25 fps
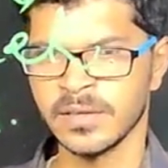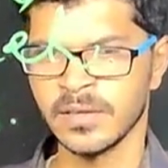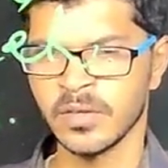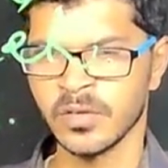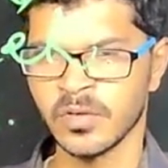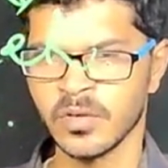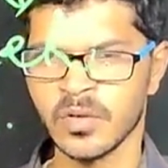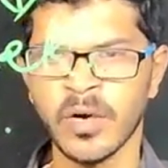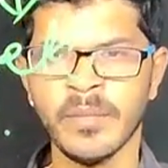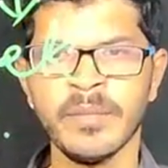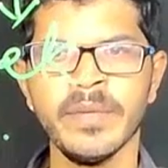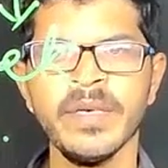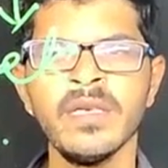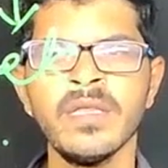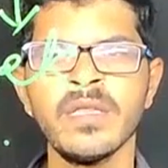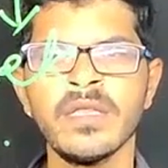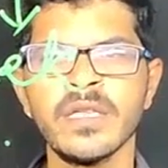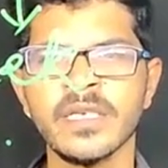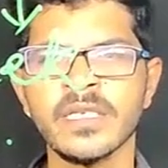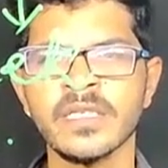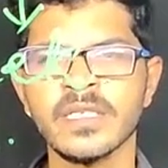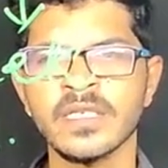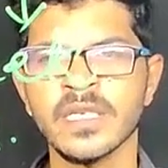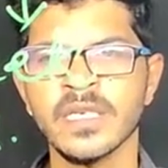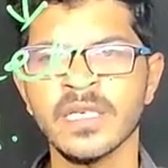comment
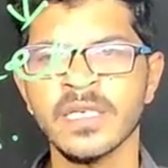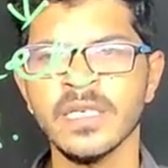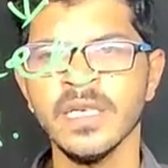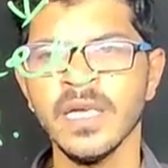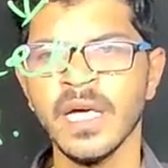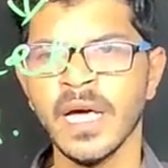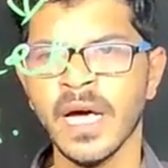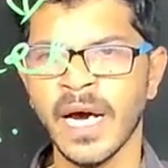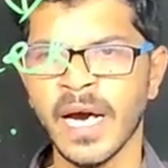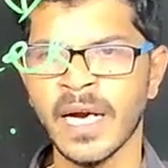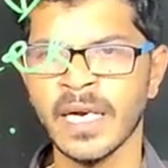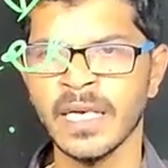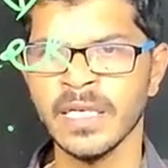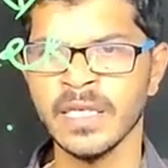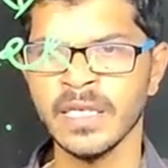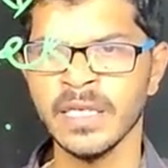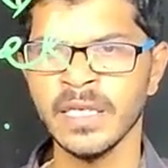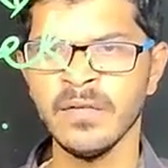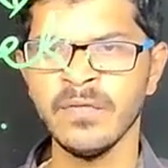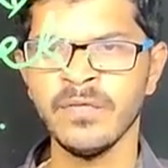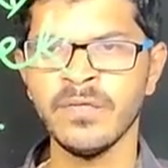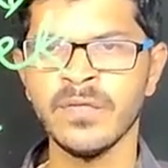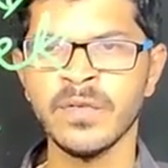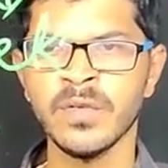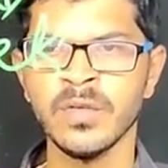section. And
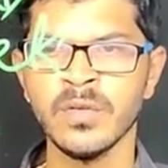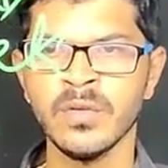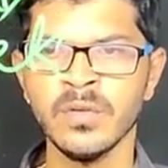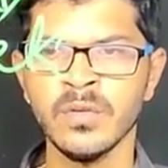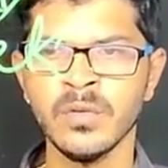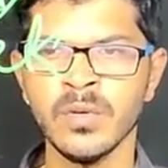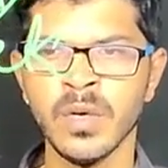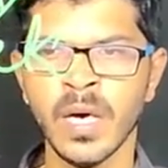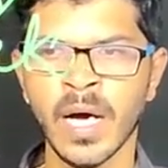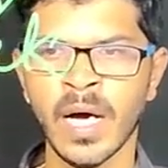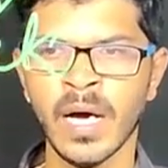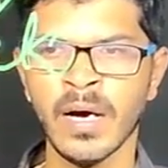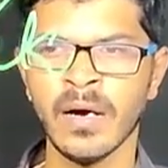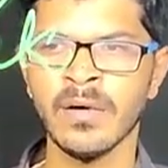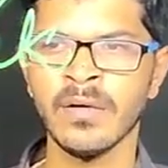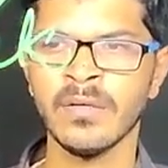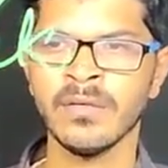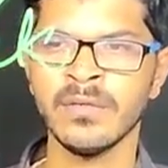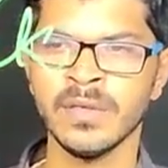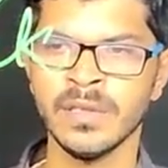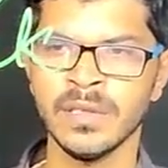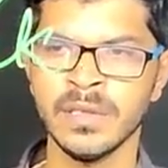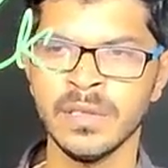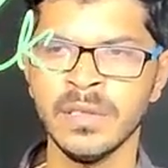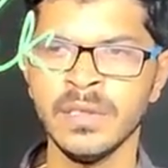if you
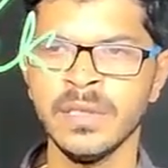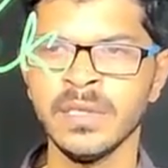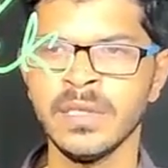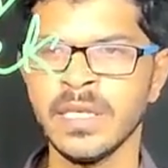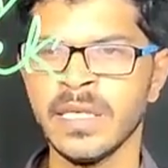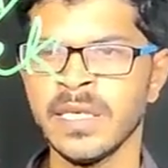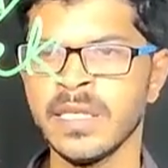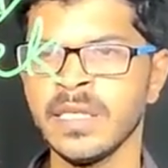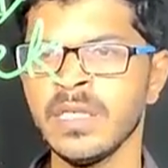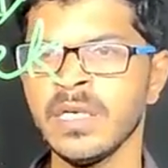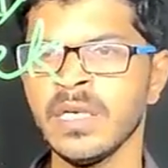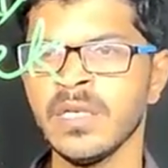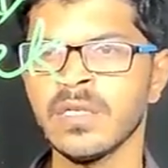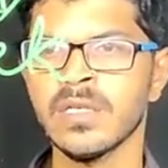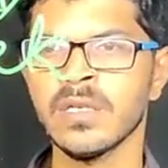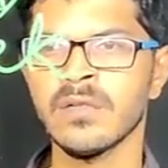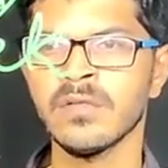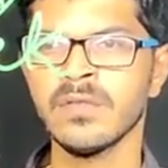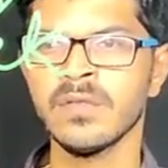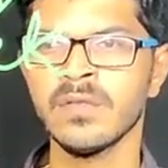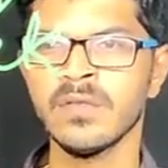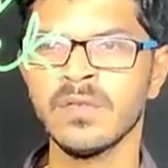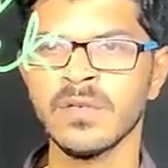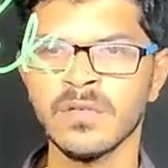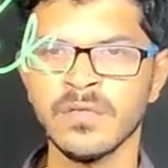have heard any other
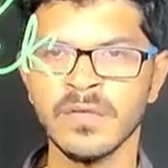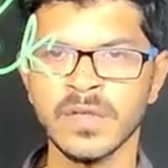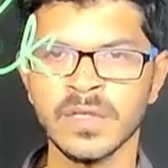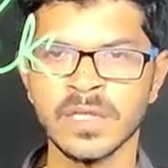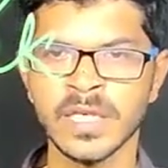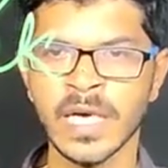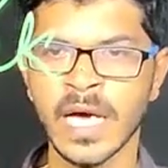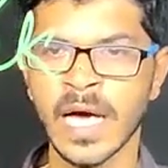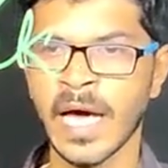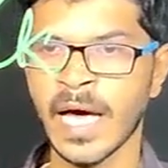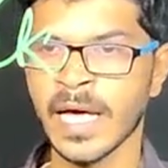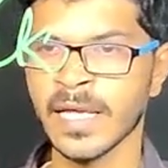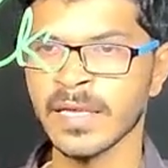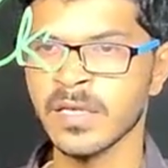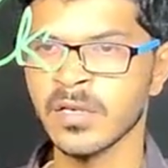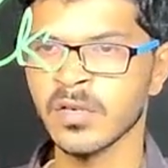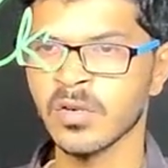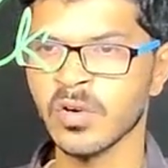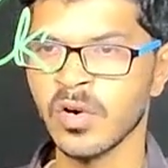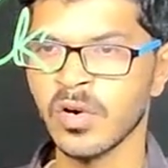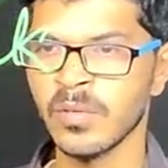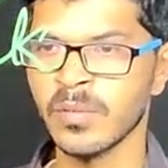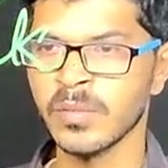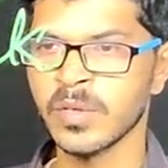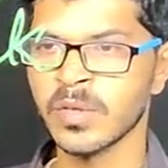words which have the
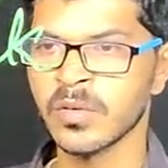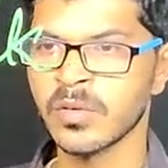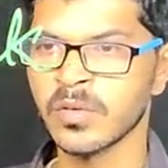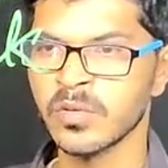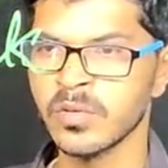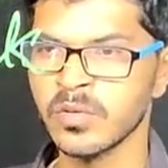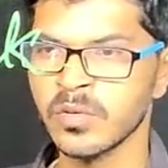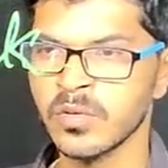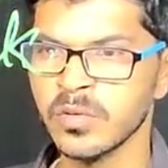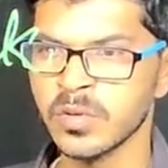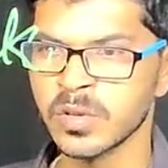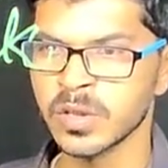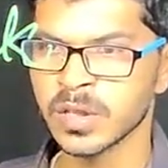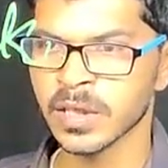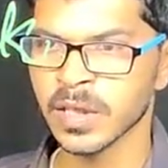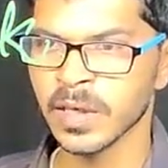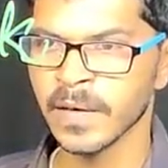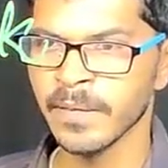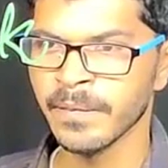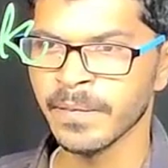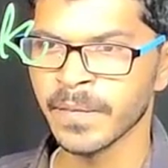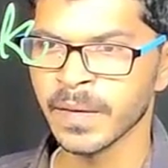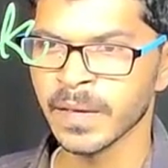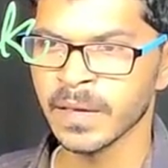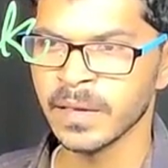common root
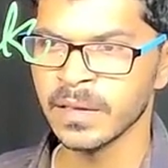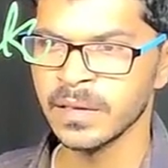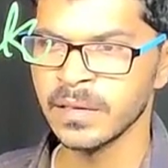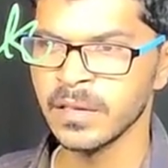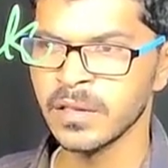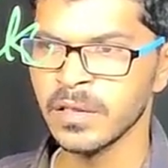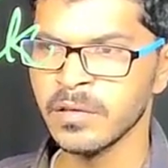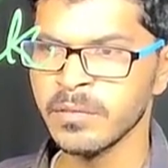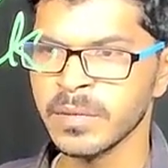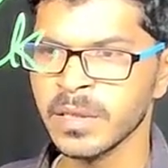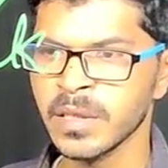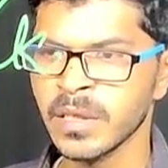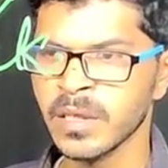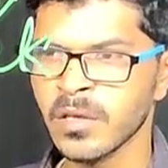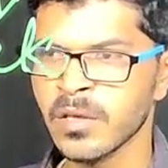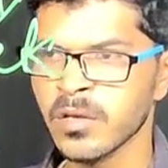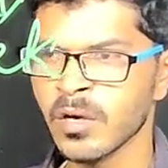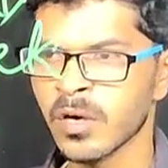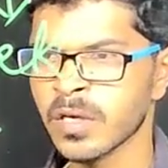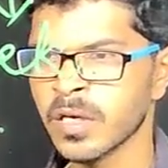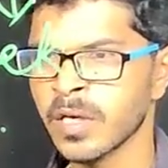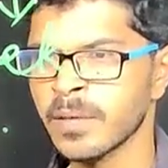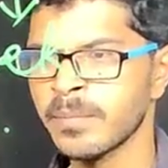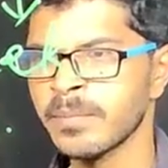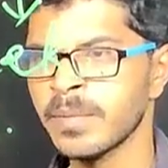dermis or
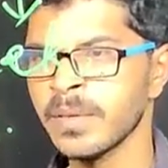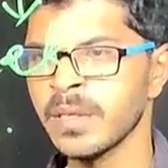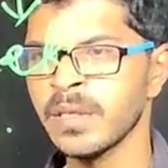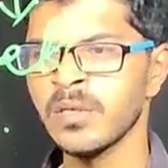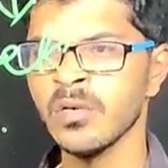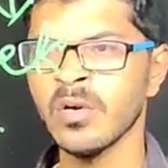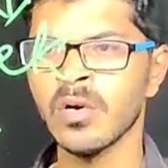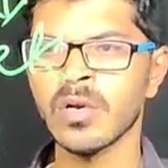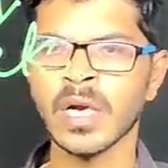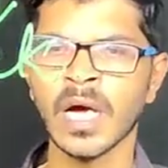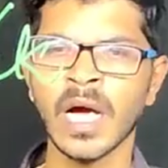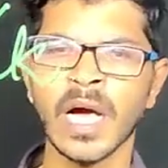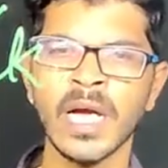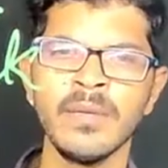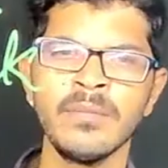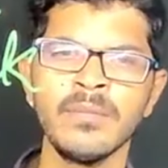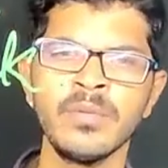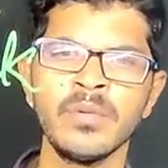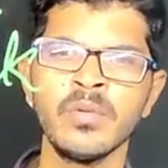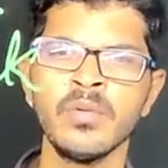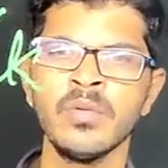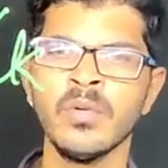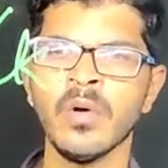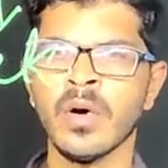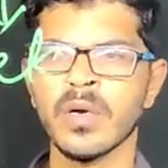epi or
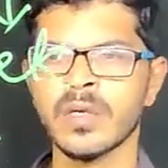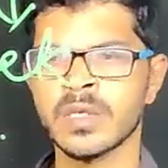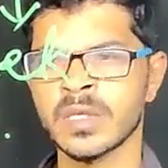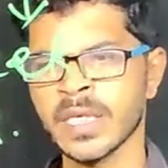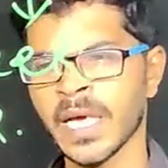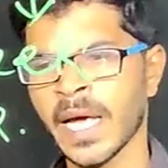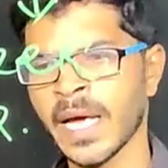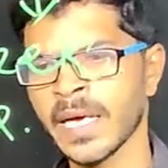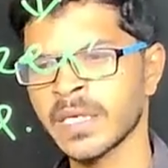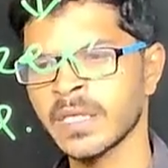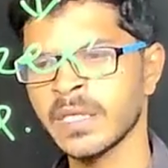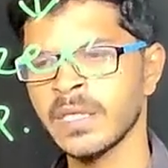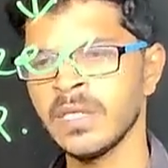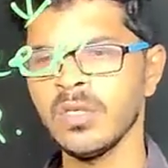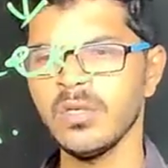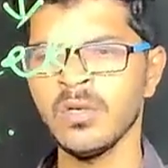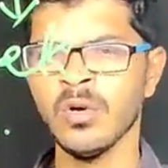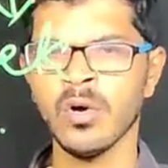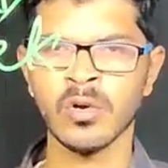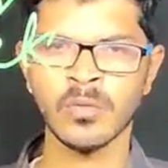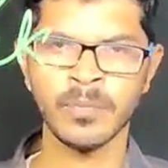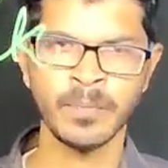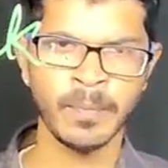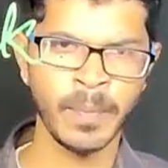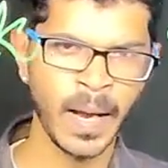hypo or tachy
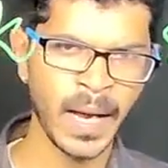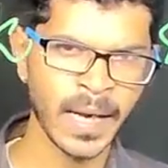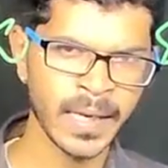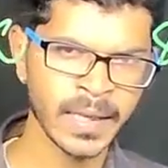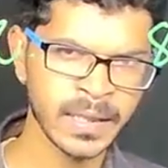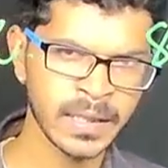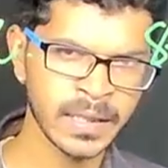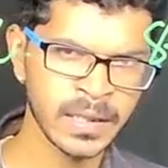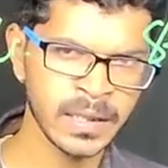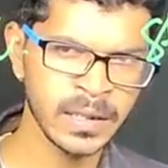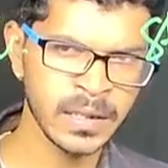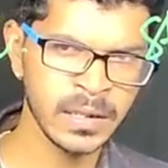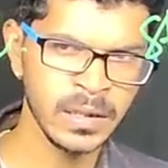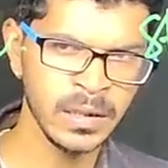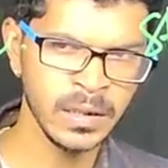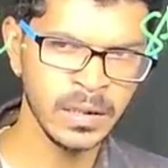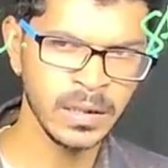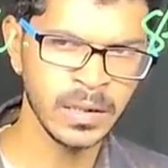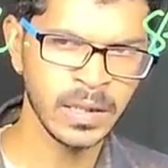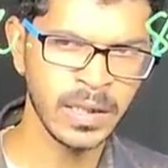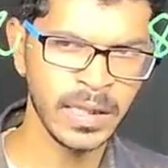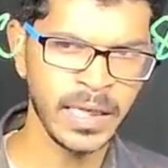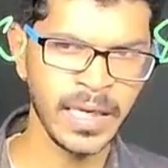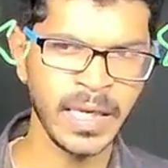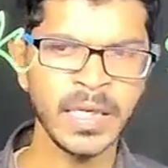or pachy,
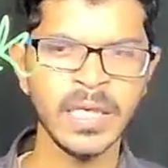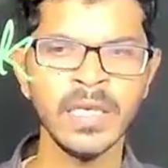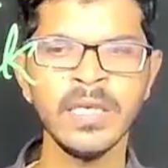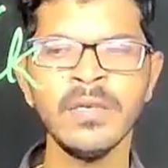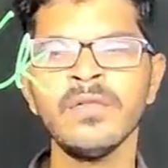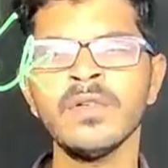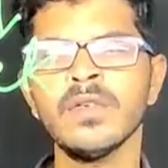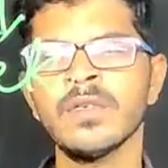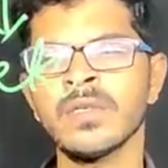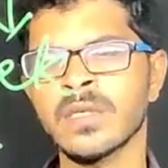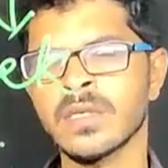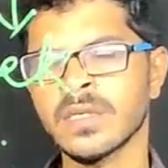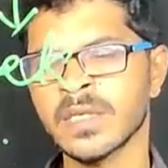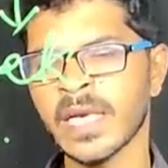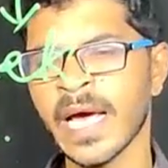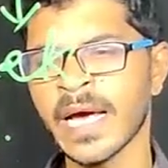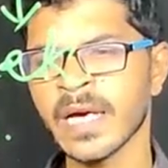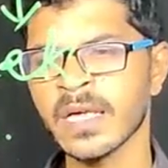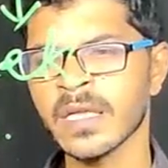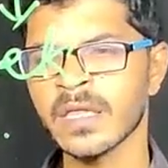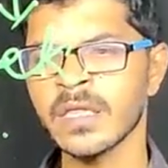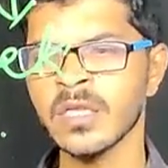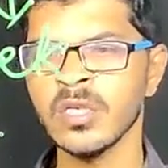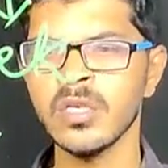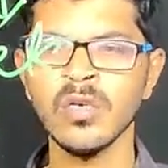any word,
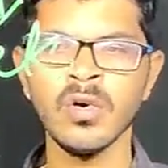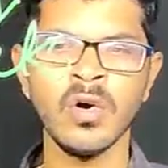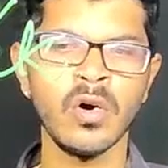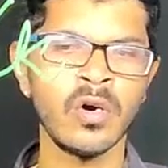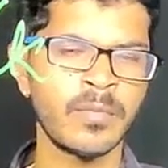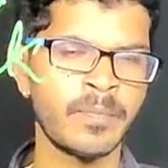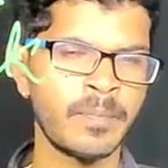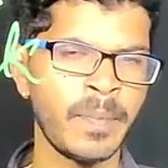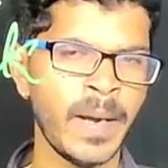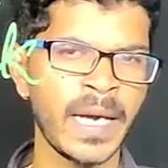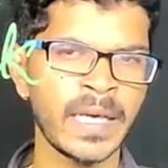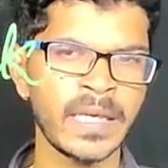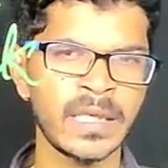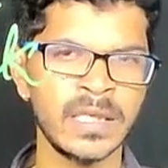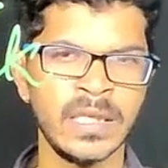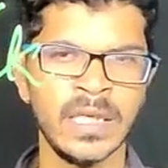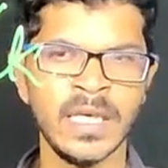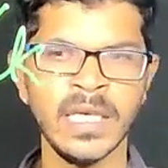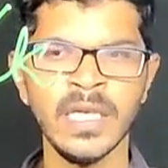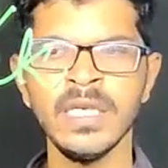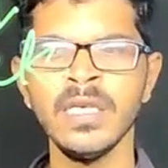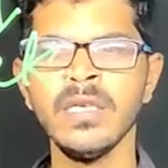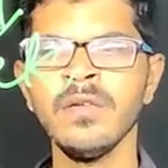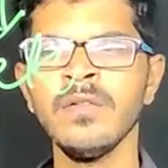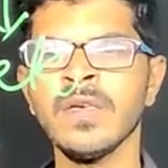taxi or pachy,
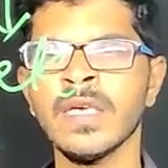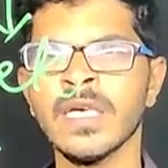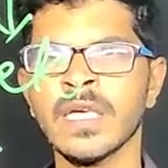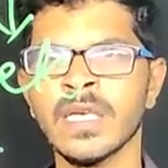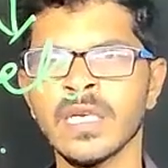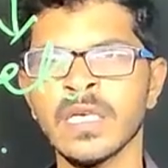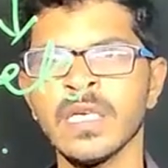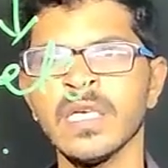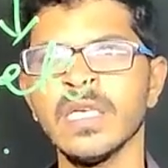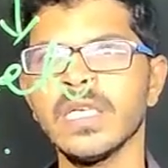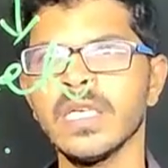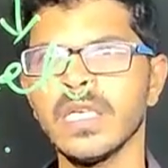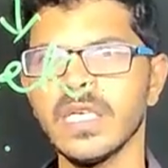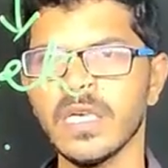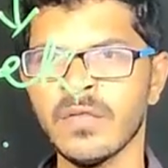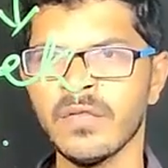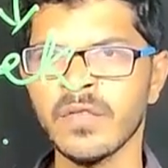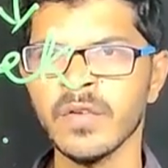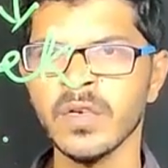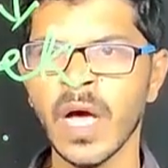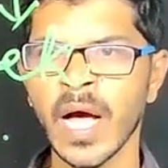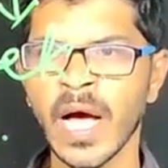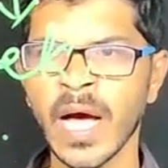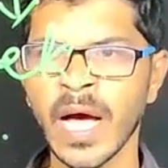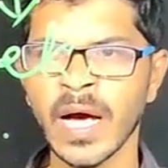anywhere, if you
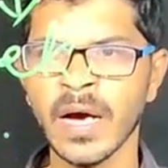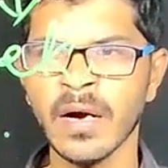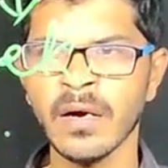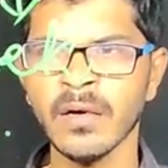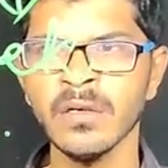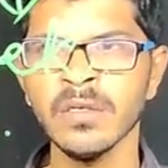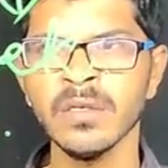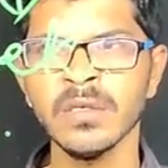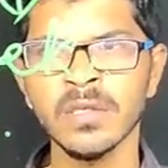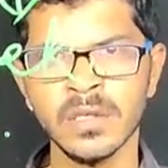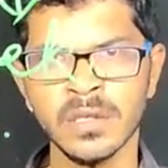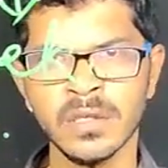have,